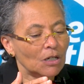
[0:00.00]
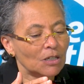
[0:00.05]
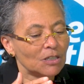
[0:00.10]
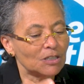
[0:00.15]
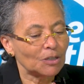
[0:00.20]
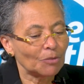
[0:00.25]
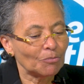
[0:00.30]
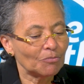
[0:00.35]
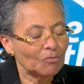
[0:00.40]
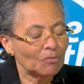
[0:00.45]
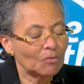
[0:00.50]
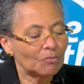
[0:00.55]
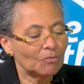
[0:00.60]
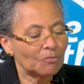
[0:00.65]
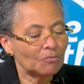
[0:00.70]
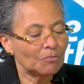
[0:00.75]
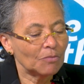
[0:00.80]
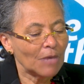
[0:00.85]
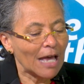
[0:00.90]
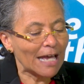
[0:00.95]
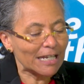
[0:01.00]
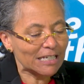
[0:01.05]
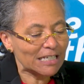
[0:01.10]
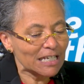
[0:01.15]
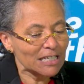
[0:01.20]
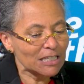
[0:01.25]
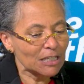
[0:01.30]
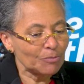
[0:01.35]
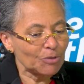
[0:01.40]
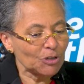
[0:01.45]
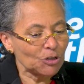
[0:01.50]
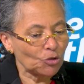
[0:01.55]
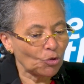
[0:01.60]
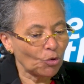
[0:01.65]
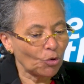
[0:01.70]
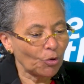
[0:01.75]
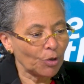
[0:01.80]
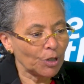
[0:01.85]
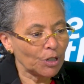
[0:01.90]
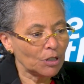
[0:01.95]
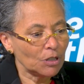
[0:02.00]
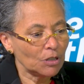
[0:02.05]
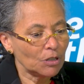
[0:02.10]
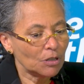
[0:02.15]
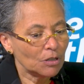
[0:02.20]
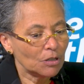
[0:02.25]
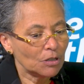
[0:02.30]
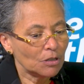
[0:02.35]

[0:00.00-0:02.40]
some anticipatory